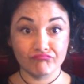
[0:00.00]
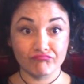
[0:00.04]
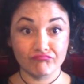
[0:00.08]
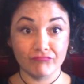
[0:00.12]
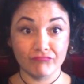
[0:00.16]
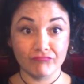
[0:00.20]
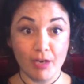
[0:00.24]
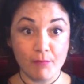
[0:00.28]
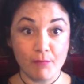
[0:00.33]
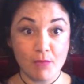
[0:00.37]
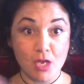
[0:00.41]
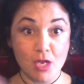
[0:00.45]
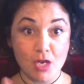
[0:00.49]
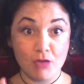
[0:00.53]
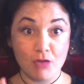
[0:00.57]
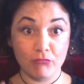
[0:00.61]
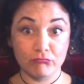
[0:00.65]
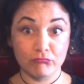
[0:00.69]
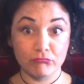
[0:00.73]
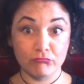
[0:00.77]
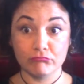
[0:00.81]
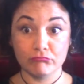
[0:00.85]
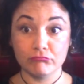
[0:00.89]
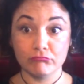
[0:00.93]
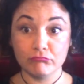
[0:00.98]
Let them go.
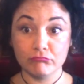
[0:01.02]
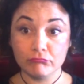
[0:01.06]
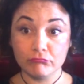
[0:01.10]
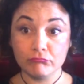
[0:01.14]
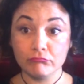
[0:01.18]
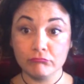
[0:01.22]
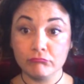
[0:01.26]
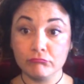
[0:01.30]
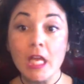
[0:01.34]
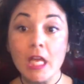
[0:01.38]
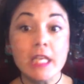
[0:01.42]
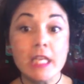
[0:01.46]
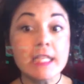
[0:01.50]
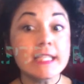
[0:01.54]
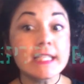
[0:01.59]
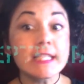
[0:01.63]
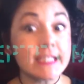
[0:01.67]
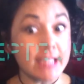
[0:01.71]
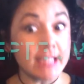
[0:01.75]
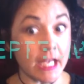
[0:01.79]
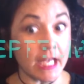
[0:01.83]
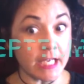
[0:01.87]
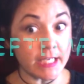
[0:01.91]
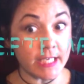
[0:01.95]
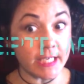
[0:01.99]

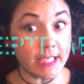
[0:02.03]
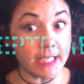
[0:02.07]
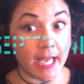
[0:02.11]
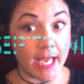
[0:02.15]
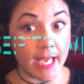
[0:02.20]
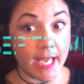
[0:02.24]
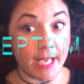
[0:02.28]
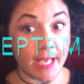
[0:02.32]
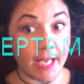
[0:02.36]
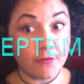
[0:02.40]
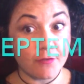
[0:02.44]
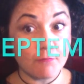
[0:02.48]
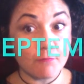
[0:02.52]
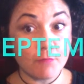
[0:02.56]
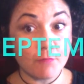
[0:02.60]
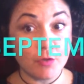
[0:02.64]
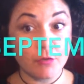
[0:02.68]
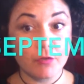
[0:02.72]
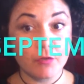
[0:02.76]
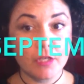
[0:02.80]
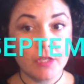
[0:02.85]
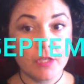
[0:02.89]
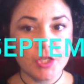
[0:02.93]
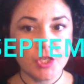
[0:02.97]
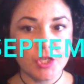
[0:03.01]
Sunday, the
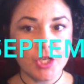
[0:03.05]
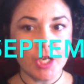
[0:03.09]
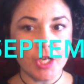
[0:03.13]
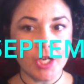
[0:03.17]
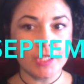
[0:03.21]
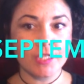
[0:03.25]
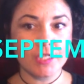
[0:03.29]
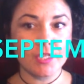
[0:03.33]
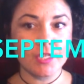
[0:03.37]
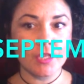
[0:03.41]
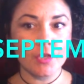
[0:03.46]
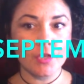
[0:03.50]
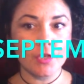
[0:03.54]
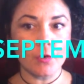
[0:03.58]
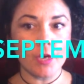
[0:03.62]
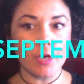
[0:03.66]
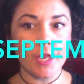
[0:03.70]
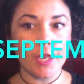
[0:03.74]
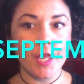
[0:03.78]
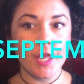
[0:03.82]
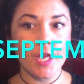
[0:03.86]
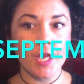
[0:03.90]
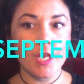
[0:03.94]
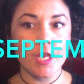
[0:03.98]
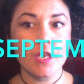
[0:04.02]
moon conjuncts the north
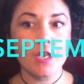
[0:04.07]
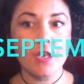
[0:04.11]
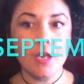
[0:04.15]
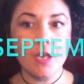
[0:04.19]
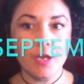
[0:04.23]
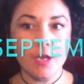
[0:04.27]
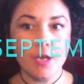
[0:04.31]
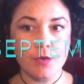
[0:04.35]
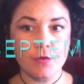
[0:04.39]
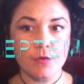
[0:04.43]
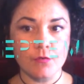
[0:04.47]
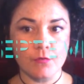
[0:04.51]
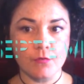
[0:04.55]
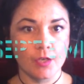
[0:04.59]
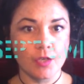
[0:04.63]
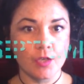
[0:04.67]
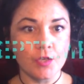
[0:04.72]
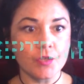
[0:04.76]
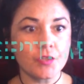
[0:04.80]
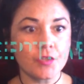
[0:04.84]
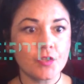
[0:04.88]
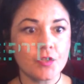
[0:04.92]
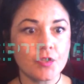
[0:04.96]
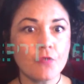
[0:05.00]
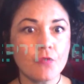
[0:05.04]
node.
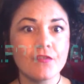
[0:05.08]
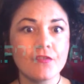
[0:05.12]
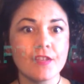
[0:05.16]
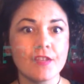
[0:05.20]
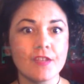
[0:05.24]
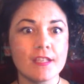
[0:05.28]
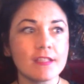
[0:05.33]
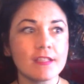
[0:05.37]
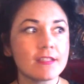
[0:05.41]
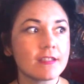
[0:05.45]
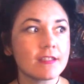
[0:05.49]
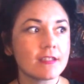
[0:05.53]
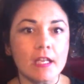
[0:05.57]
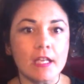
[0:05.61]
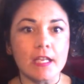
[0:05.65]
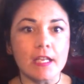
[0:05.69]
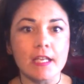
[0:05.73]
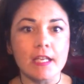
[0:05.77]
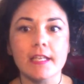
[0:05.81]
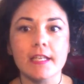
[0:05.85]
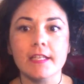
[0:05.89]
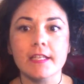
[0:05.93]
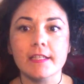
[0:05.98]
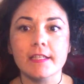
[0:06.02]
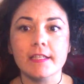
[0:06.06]
So this
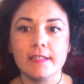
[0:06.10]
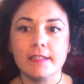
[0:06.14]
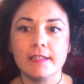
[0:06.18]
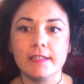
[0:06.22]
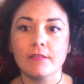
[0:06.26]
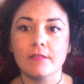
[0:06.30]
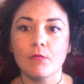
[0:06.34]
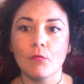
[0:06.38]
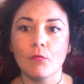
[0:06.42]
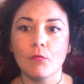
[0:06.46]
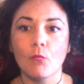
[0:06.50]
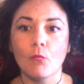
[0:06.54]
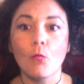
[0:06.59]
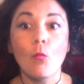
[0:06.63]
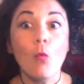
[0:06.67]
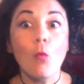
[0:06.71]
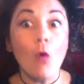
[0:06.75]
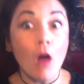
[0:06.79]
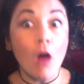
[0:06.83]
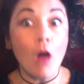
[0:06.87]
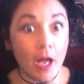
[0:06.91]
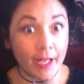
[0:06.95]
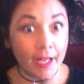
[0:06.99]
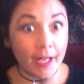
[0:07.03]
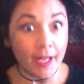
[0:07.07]
is
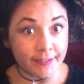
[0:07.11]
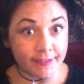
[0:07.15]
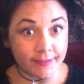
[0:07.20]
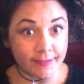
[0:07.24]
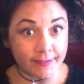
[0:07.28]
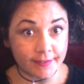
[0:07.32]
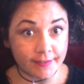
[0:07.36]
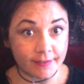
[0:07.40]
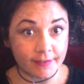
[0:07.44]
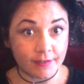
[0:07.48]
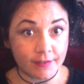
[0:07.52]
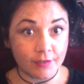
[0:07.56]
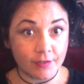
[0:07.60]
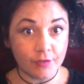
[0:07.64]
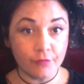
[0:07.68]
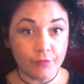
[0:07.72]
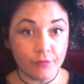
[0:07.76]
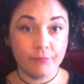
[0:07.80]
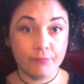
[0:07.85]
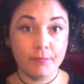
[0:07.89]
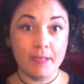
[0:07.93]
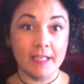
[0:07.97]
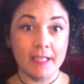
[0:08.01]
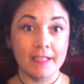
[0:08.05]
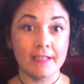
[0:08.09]
what
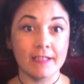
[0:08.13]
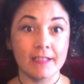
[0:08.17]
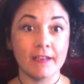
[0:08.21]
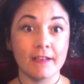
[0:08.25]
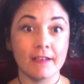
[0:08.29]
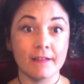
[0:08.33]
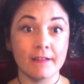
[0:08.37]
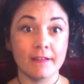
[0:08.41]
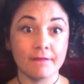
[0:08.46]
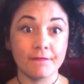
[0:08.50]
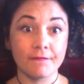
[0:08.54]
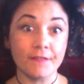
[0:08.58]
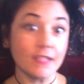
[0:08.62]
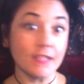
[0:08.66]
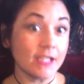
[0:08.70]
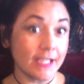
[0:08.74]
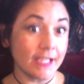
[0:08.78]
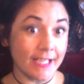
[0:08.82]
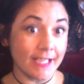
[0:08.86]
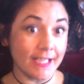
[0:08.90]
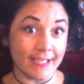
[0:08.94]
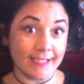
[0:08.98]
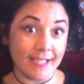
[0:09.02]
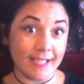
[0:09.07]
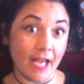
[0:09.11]
you've been feeling
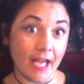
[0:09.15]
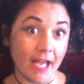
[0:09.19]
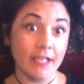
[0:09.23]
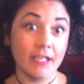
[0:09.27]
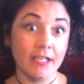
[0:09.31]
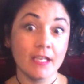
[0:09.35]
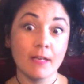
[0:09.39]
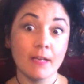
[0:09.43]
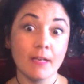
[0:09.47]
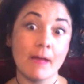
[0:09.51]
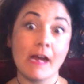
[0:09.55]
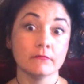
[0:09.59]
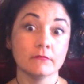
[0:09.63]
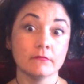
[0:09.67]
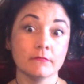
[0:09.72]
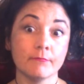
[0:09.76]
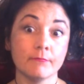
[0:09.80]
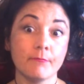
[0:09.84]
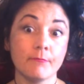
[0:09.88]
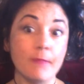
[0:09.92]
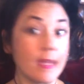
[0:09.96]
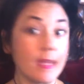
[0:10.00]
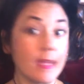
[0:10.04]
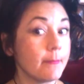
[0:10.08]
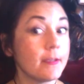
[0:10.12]
excited about.
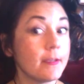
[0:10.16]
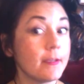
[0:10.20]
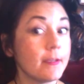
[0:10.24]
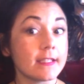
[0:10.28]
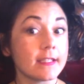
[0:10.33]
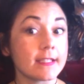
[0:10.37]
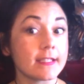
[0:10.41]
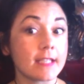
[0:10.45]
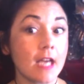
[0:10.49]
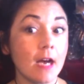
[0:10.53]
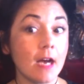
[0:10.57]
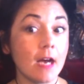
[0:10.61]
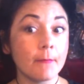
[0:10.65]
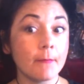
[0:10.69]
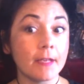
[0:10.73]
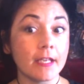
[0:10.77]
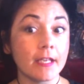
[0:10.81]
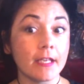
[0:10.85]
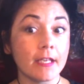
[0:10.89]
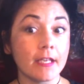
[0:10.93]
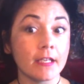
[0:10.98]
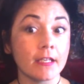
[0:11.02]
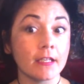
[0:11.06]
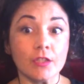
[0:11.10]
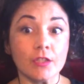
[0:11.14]
Maybe it's
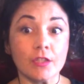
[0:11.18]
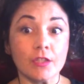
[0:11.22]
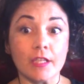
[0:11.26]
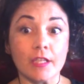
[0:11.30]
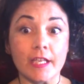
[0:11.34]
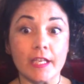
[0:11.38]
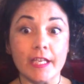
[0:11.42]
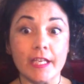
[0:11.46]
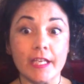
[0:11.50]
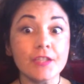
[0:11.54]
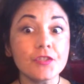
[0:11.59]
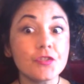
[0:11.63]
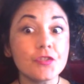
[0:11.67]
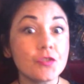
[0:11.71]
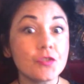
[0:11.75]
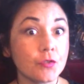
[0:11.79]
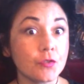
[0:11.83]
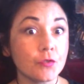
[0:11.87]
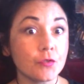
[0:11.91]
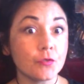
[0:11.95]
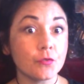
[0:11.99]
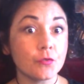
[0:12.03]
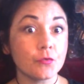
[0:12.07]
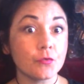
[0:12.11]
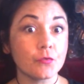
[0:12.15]
coming
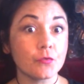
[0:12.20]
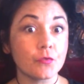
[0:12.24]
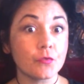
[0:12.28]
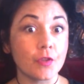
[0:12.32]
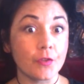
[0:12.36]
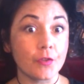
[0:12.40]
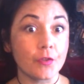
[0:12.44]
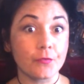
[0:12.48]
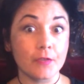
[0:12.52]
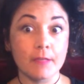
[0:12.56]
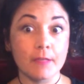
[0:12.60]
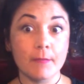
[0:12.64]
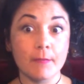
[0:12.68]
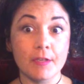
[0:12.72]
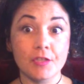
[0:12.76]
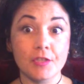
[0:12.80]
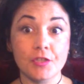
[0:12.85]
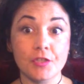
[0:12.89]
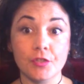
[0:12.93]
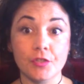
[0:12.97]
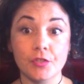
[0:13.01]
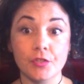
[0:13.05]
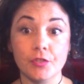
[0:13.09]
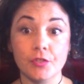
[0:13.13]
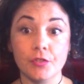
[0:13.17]
into the three
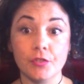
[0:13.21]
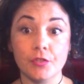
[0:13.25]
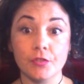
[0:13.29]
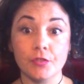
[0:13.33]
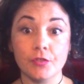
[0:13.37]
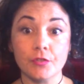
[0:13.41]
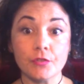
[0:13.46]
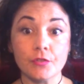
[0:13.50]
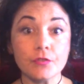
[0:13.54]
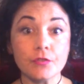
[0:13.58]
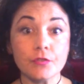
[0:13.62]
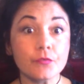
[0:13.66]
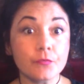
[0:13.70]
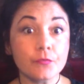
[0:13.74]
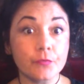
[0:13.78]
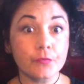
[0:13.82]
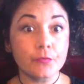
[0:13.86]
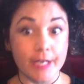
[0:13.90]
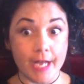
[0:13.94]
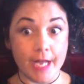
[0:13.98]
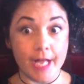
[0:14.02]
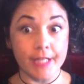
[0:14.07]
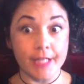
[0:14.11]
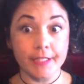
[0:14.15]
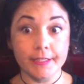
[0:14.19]
dimensional
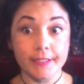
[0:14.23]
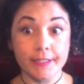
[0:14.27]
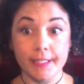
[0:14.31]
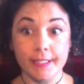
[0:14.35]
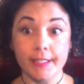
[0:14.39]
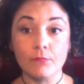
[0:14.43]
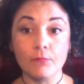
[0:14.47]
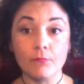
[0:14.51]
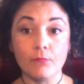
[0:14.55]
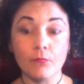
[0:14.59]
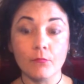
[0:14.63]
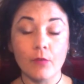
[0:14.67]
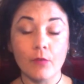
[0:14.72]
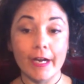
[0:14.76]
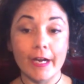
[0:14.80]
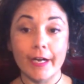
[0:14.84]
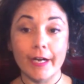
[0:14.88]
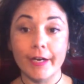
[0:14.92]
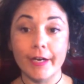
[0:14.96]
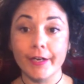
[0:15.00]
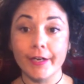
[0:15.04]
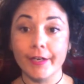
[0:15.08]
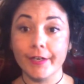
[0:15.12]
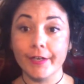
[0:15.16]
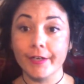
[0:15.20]
reality
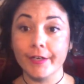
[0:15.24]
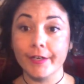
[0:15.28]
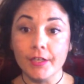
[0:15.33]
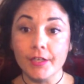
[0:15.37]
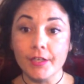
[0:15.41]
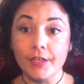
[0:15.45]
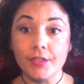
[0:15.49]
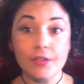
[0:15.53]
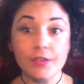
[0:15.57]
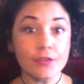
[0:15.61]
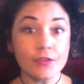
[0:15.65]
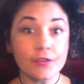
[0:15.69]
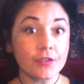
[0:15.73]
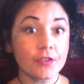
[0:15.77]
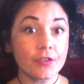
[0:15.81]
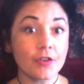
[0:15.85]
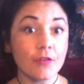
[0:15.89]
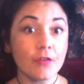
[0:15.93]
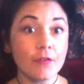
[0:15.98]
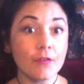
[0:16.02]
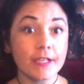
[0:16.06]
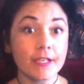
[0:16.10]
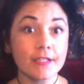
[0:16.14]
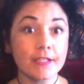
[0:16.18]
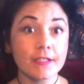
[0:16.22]
where you're
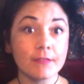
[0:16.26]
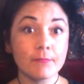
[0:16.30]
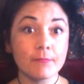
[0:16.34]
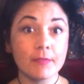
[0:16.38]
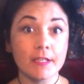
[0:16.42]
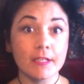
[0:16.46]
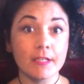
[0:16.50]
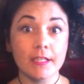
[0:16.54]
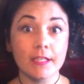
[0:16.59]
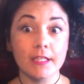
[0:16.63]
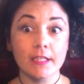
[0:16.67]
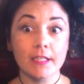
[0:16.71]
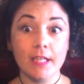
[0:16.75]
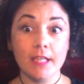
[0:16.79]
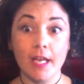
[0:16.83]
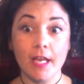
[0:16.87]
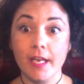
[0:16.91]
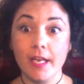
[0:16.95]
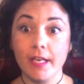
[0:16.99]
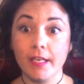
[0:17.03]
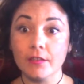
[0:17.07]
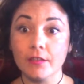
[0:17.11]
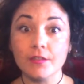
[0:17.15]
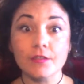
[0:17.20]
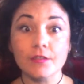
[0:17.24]
going to be
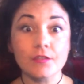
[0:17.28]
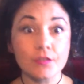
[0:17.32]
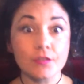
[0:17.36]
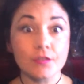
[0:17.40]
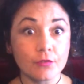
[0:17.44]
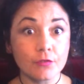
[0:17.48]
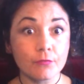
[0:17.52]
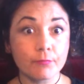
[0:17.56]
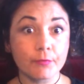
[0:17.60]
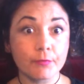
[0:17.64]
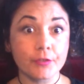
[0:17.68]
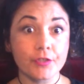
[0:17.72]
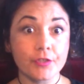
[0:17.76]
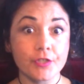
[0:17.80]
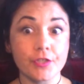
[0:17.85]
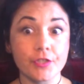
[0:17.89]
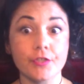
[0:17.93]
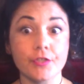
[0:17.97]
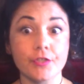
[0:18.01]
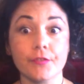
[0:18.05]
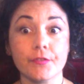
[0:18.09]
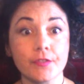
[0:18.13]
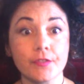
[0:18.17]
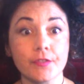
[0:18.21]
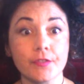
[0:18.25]
like super
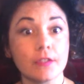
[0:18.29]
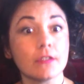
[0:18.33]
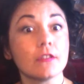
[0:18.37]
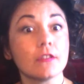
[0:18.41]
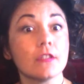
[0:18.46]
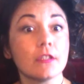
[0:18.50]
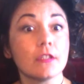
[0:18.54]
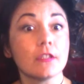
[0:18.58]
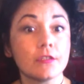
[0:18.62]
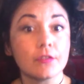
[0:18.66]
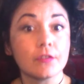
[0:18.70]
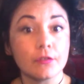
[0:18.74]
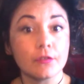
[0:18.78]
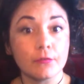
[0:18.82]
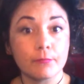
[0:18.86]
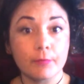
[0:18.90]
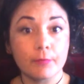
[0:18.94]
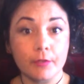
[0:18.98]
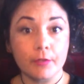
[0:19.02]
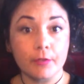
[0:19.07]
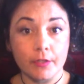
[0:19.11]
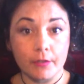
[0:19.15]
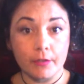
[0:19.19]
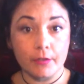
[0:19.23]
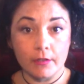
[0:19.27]
juiced and
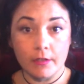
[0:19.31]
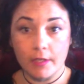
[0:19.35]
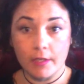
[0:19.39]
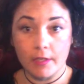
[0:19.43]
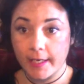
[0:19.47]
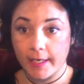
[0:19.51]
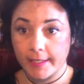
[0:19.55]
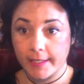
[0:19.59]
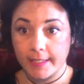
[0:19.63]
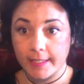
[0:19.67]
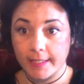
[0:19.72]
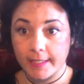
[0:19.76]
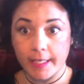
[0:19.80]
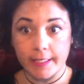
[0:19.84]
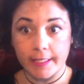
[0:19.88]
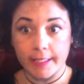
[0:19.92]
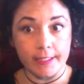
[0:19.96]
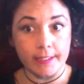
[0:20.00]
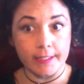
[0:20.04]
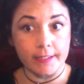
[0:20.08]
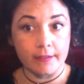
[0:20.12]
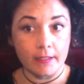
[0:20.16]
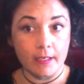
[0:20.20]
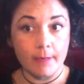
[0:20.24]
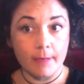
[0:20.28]
super
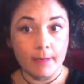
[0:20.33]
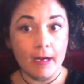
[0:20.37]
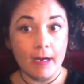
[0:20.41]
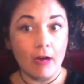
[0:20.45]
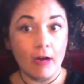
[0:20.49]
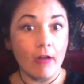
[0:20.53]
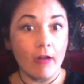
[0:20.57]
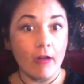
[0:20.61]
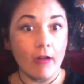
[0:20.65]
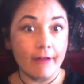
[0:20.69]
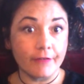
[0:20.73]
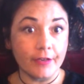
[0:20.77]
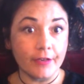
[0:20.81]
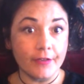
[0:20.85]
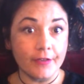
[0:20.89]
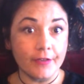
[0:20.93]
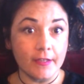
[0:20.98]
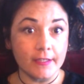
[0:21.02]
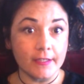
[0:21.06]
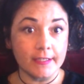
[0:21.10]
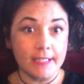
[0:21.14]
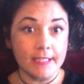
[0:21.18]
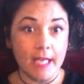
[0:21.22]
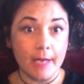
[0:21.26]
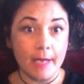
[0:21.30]
excited about everything
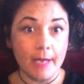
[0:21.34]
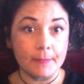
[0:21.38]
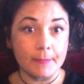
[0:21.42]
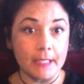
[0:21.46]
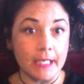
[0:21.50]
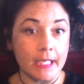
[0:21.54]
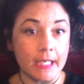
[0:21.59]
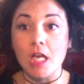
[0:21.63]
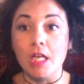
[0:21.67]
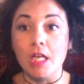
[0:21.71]
that's happening.